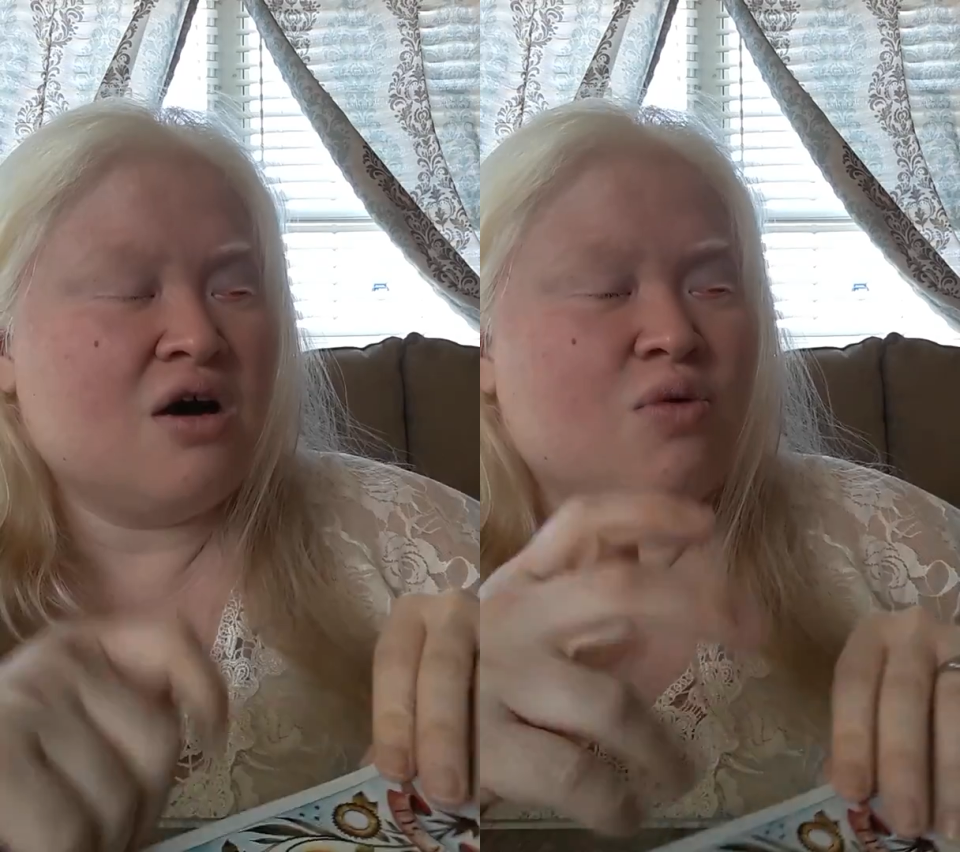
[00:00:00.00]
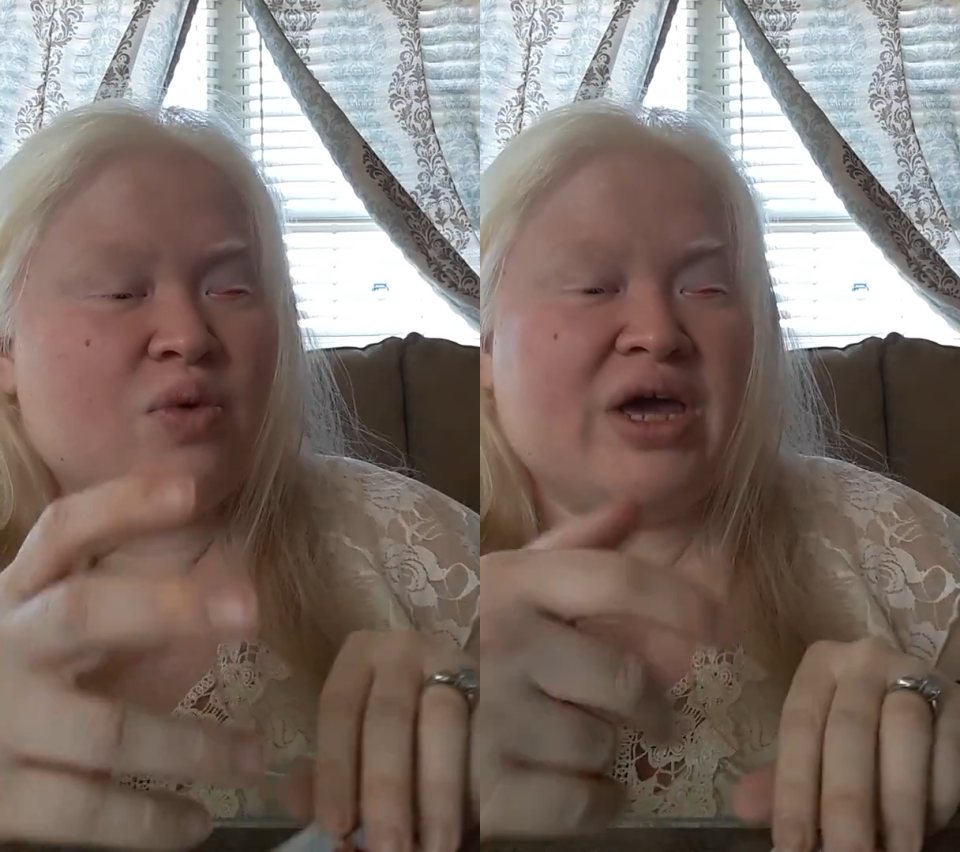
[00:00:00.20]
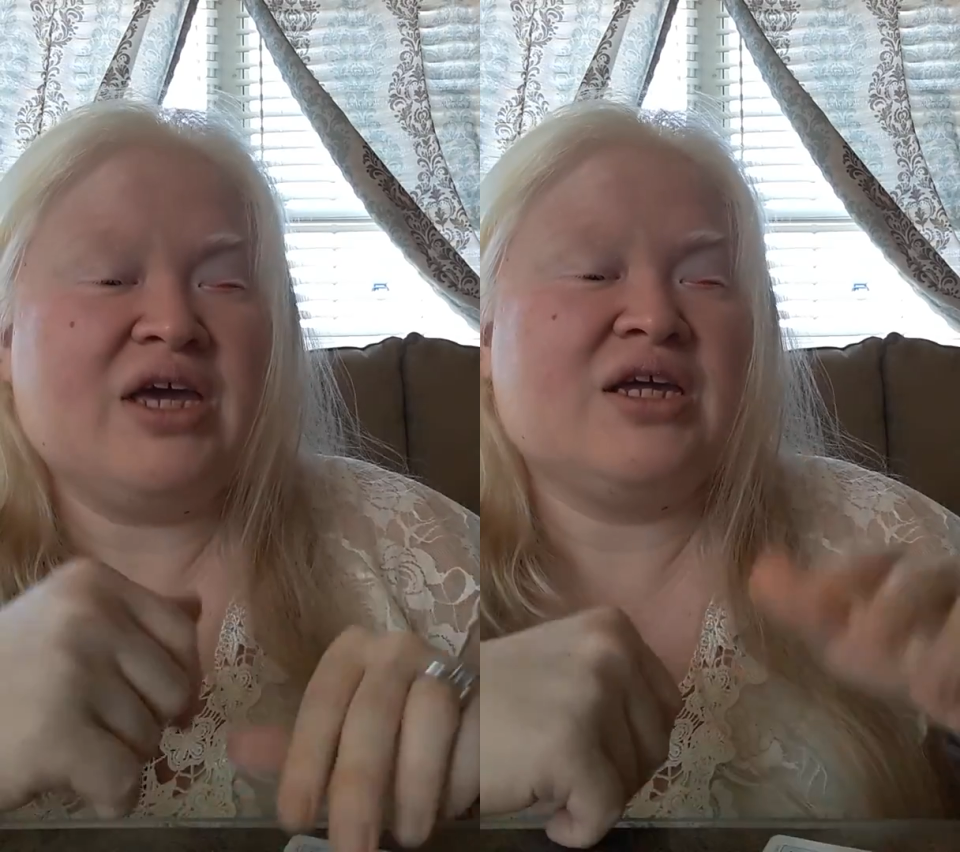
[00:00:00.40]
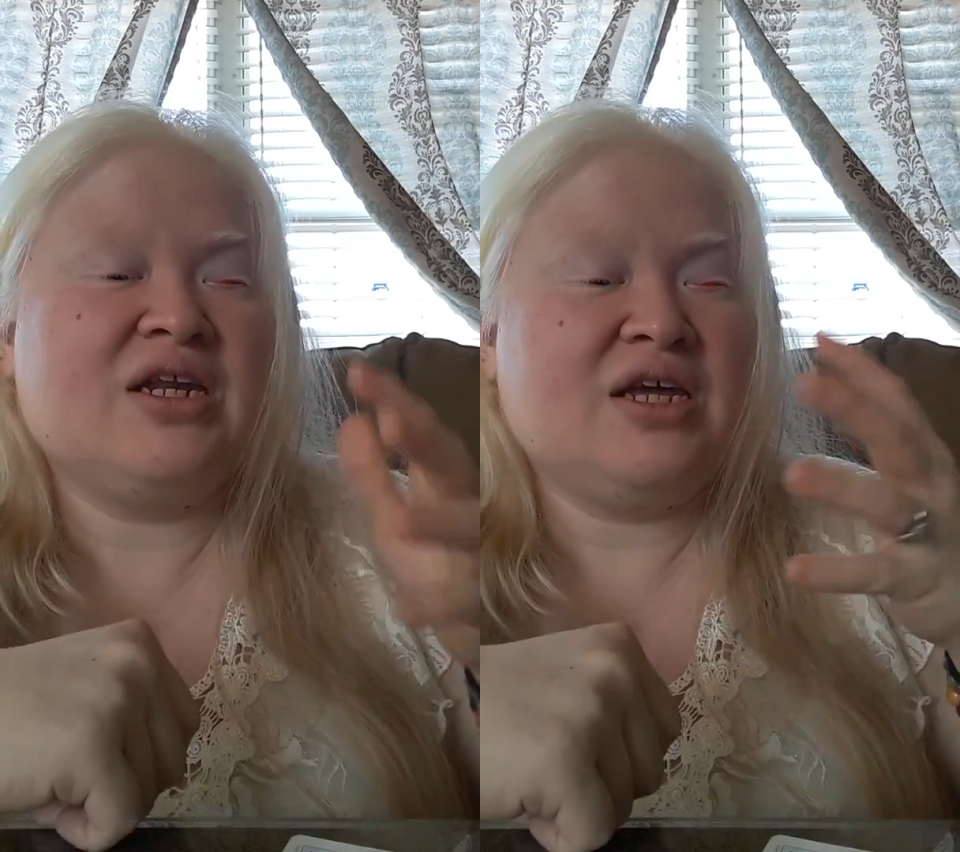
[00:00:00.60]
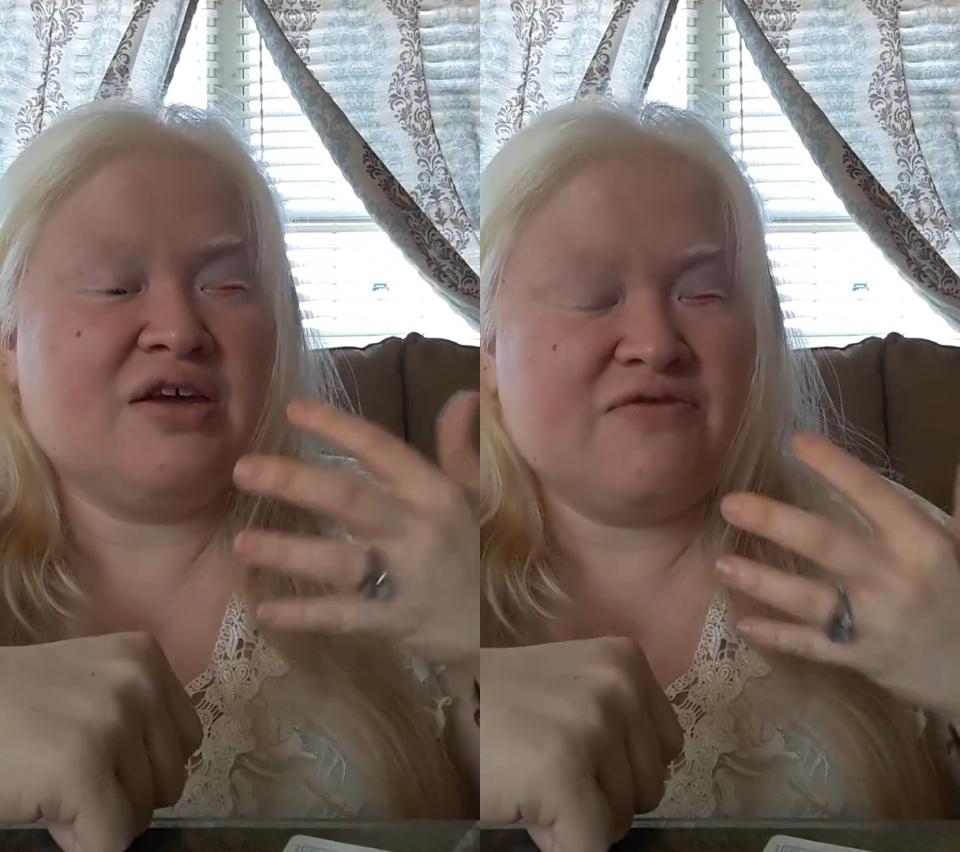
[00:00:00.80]

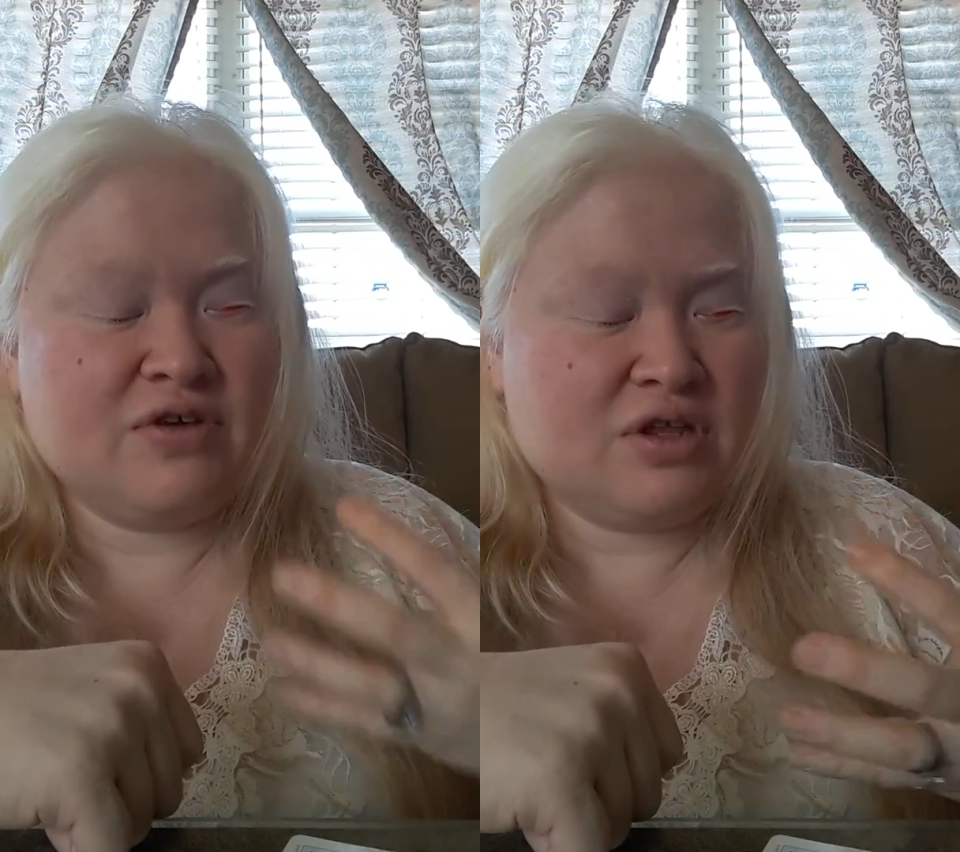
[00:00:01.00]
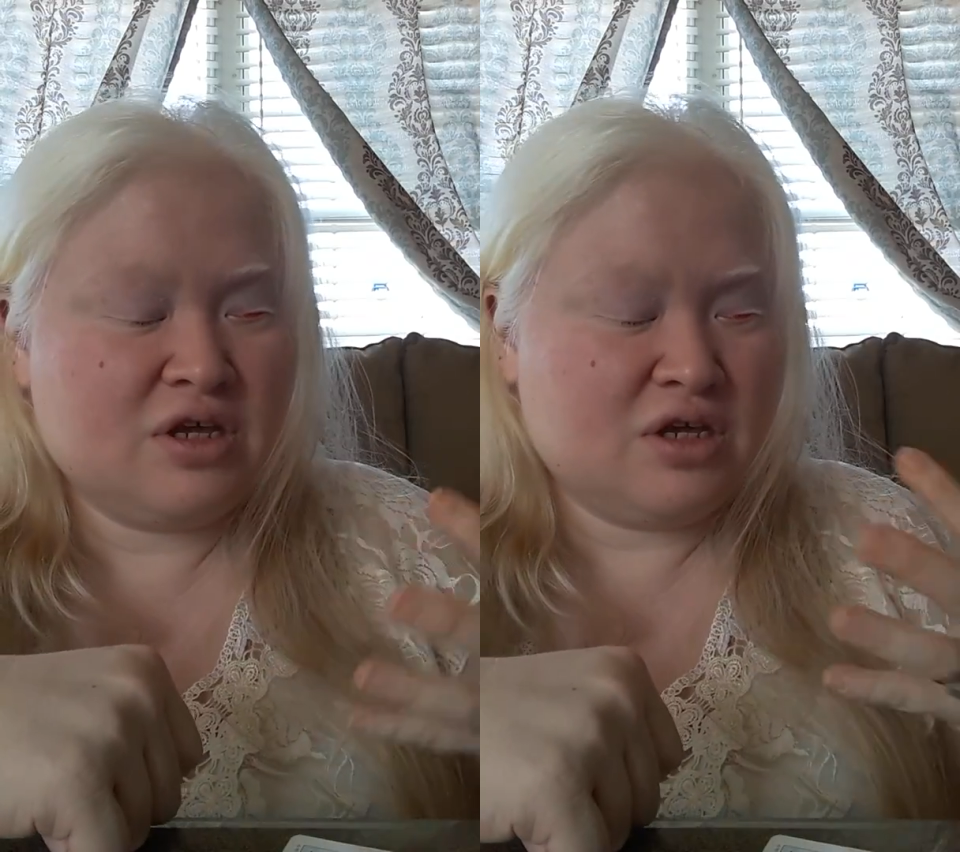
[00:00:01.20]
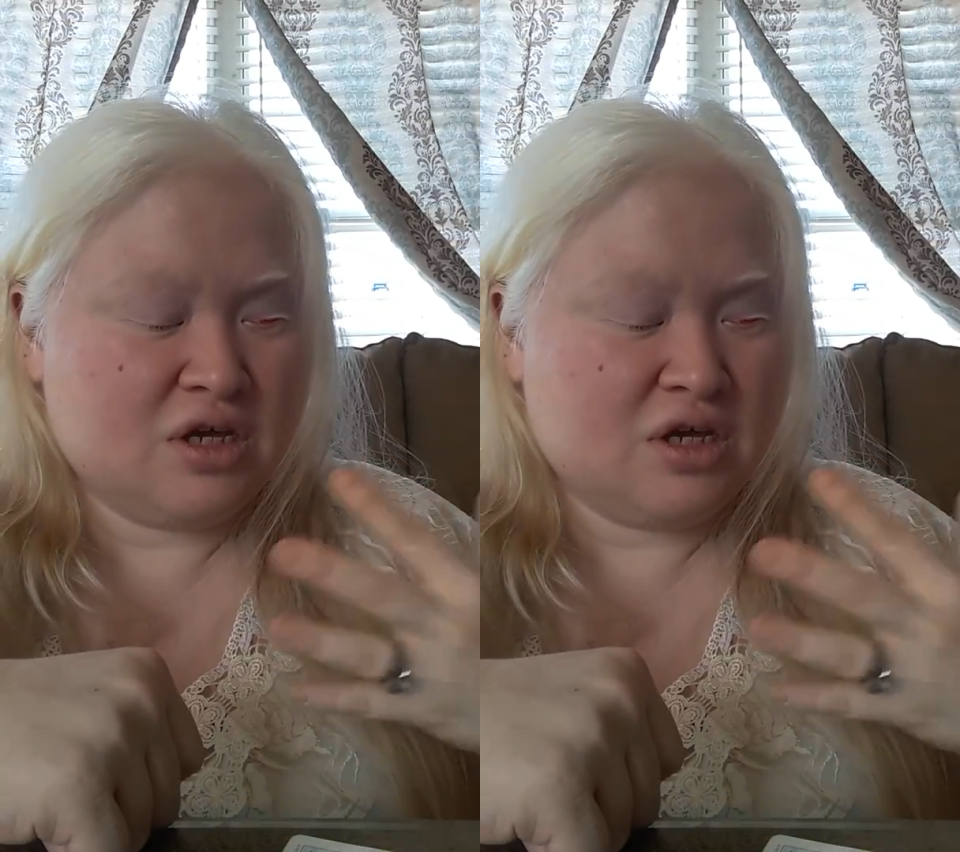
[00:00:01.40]
awakening, feeling